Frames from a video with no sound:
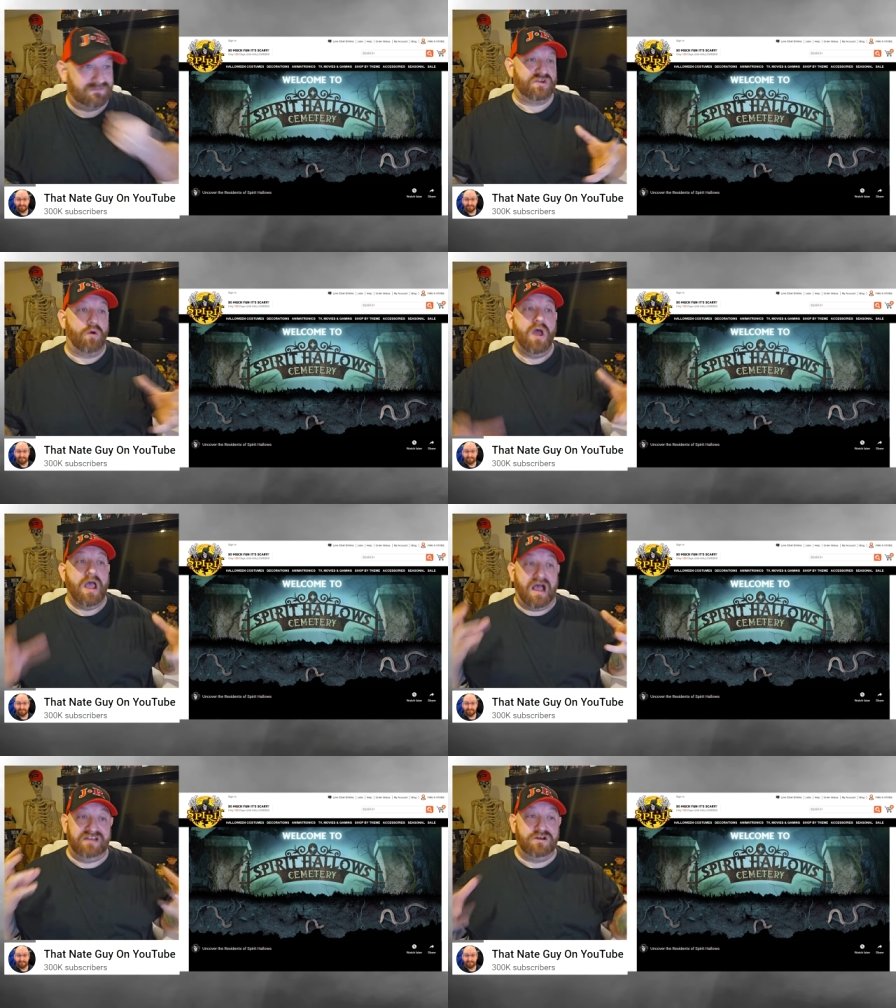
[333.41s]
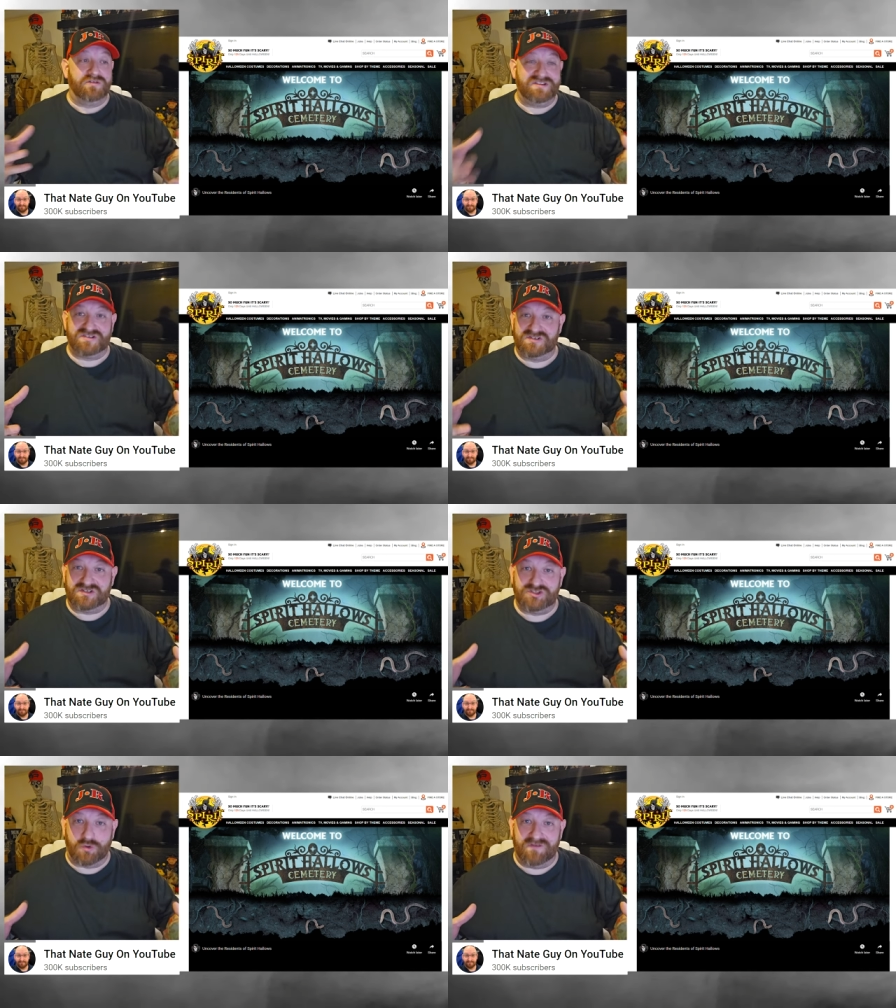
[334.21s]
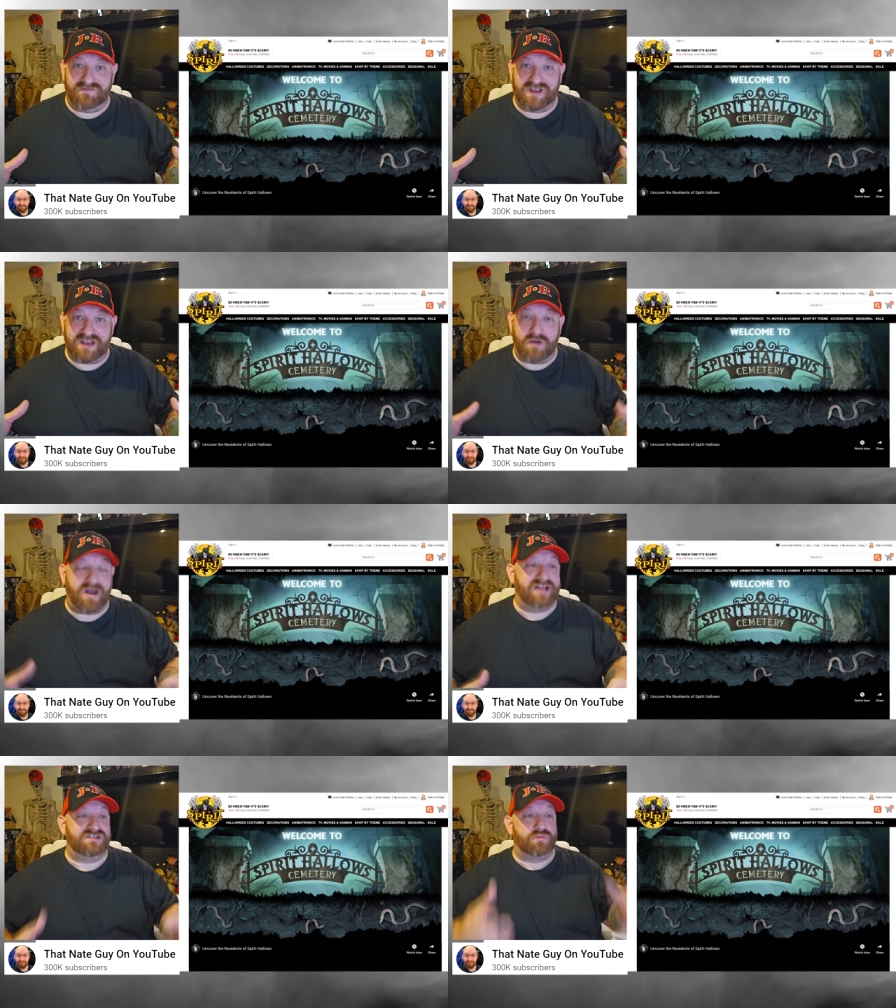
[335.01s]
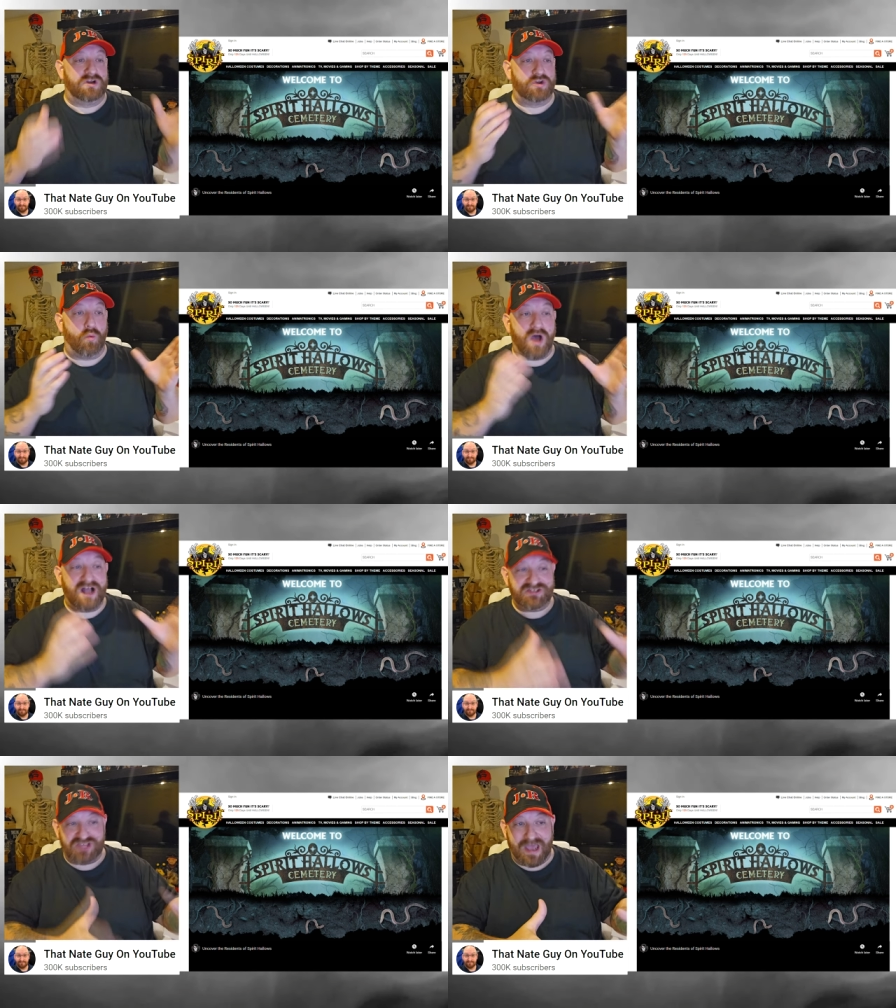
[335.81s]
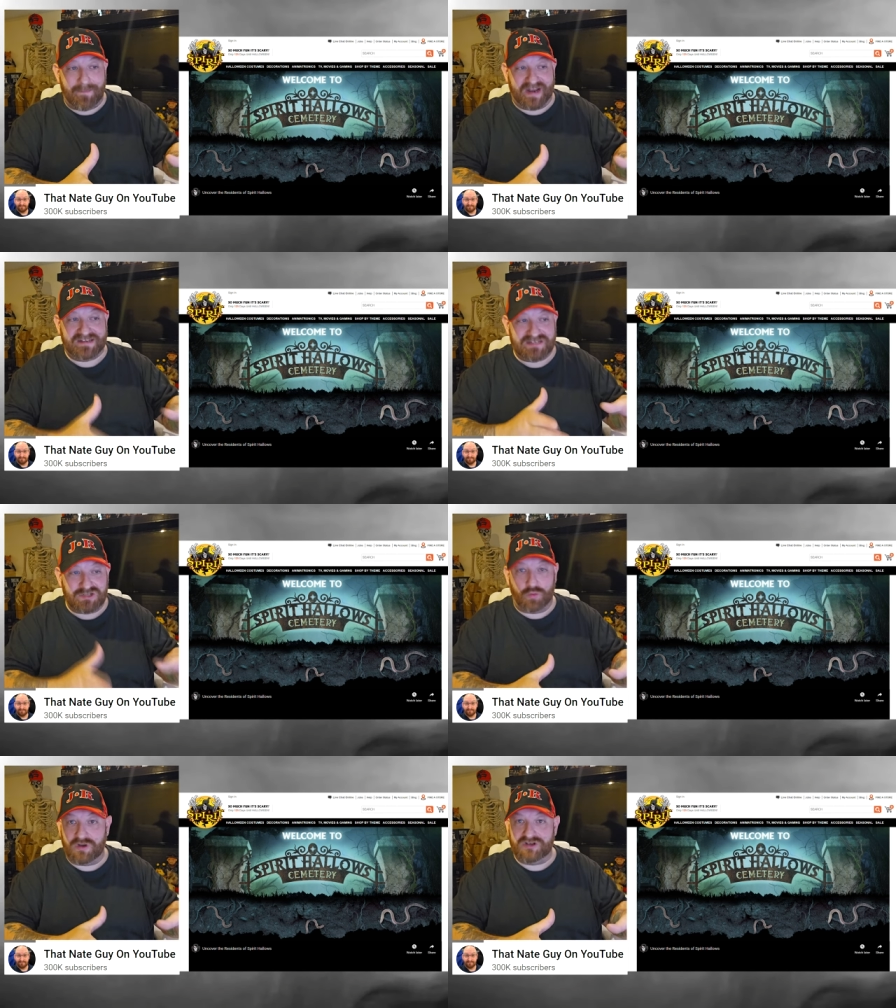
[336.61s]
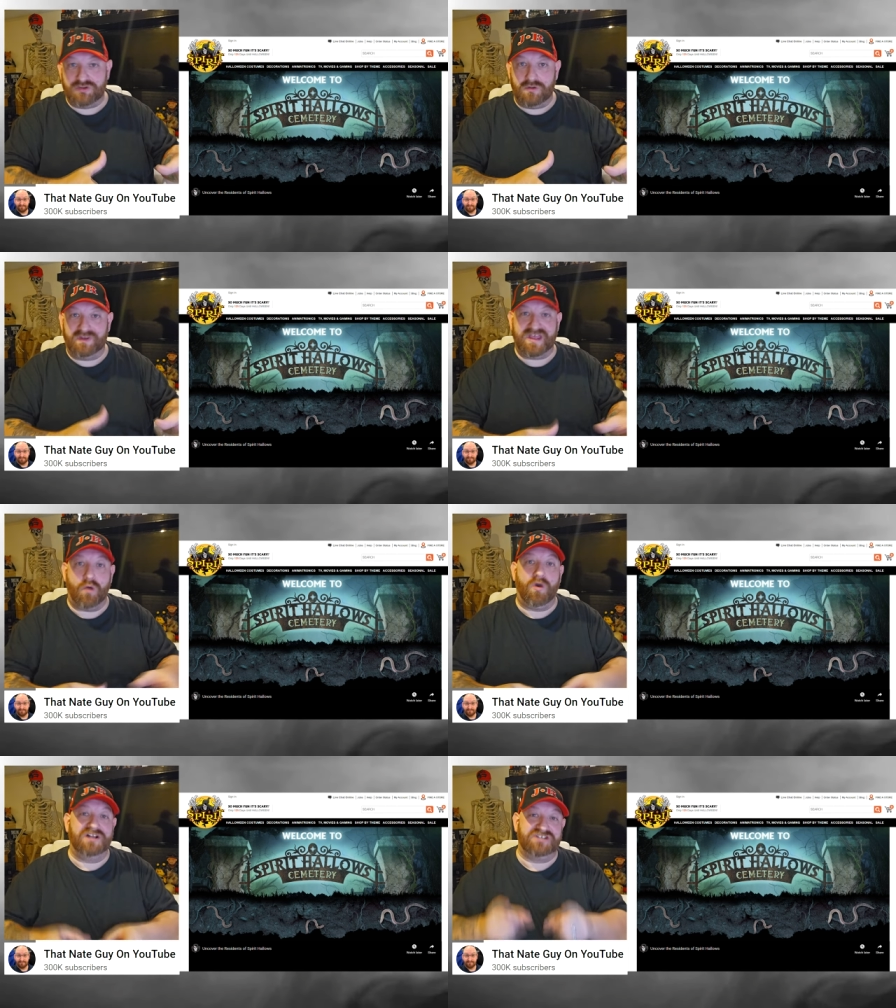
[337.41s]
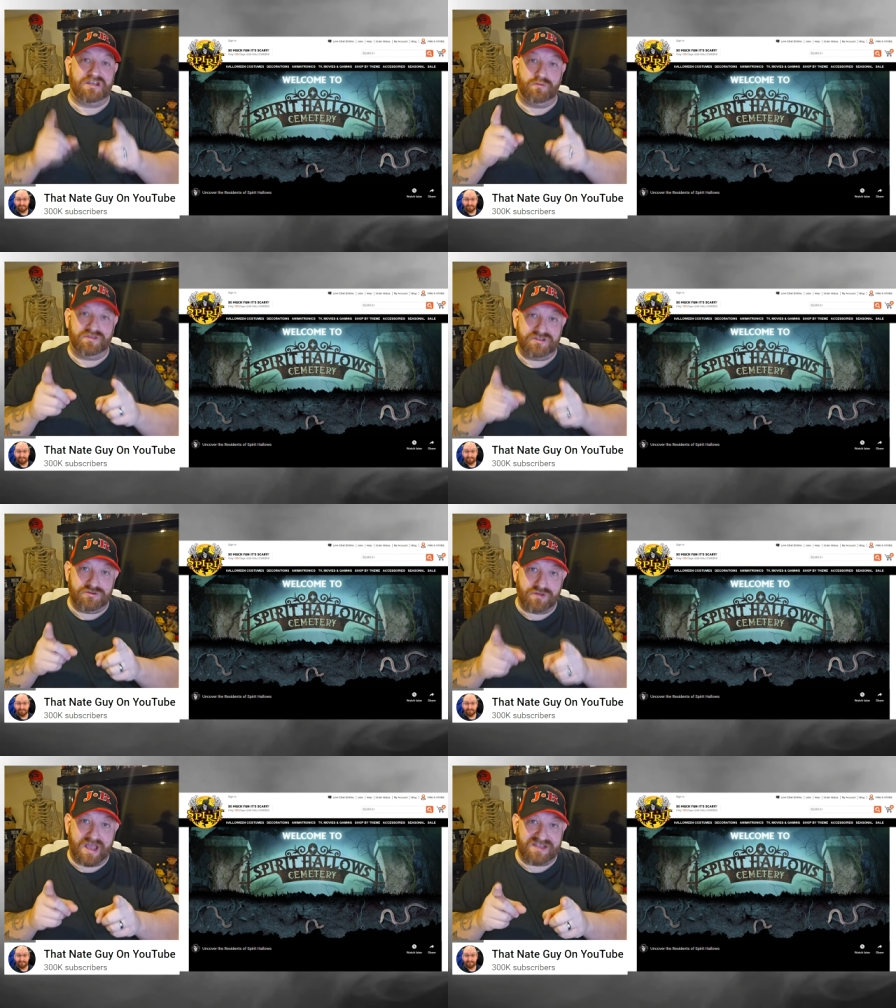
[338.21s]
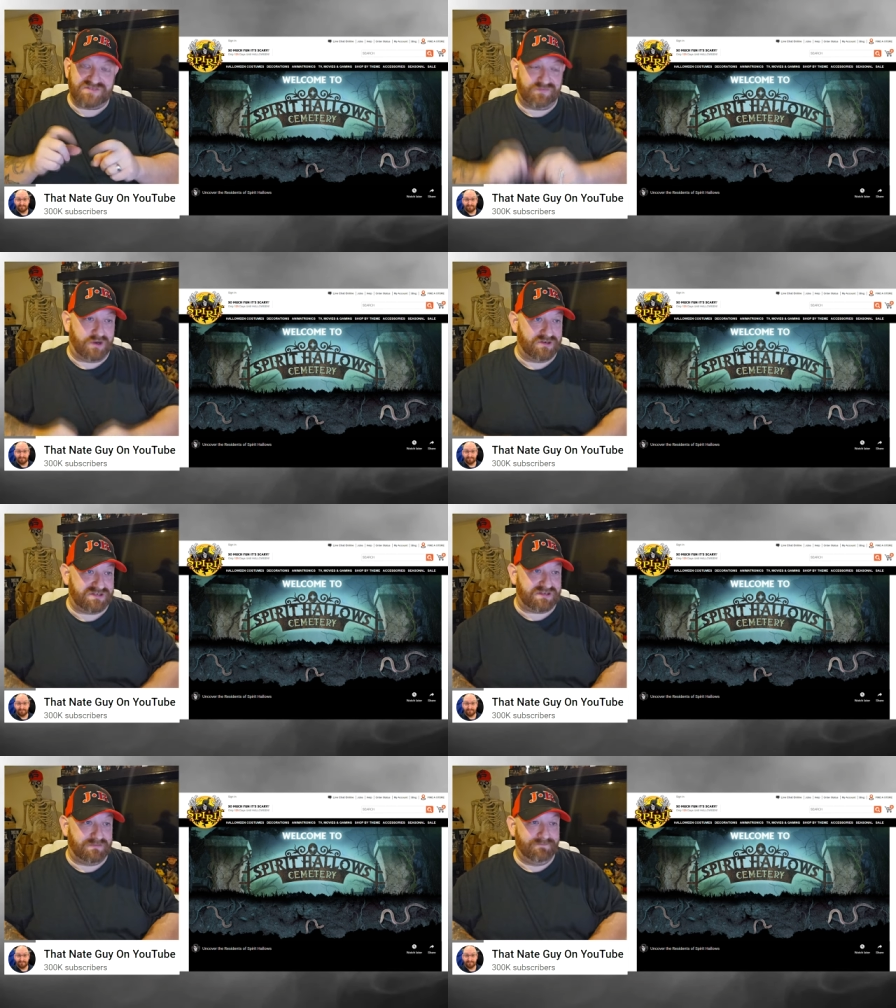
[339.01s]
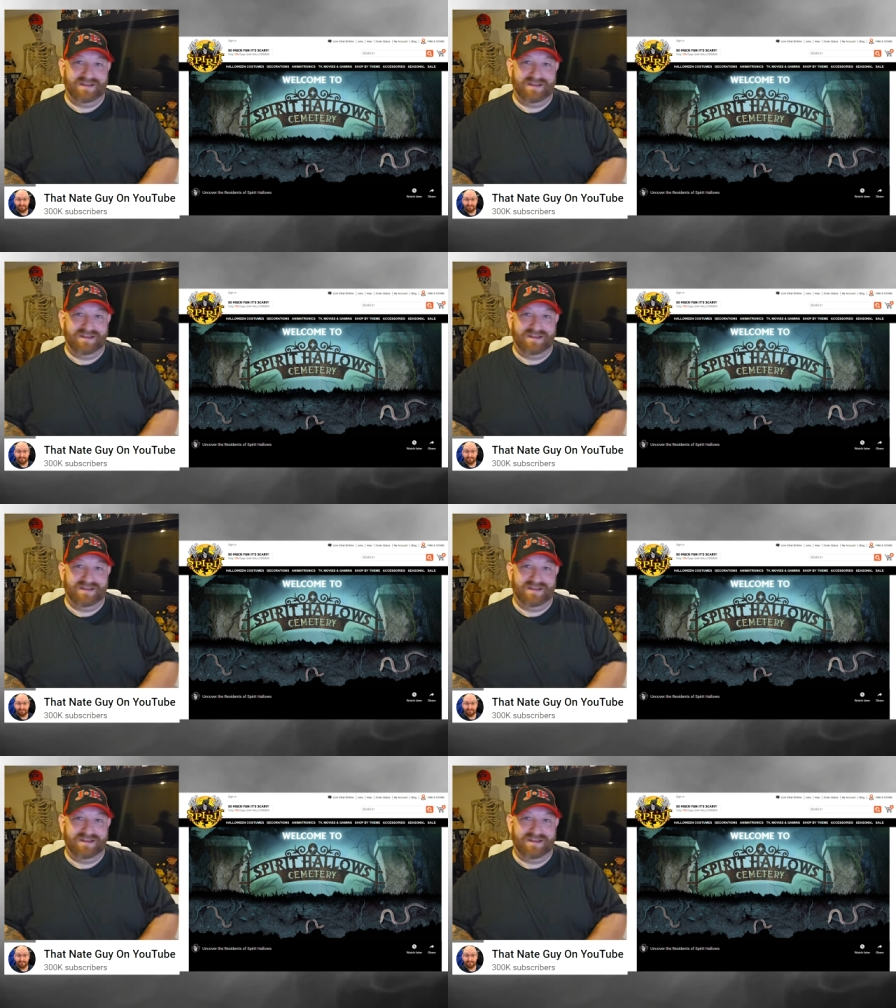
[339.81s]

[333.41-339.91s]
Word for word: So I know this is a short video. I just wanted to watch that, but I didn't want to do it without watching it with you guys first.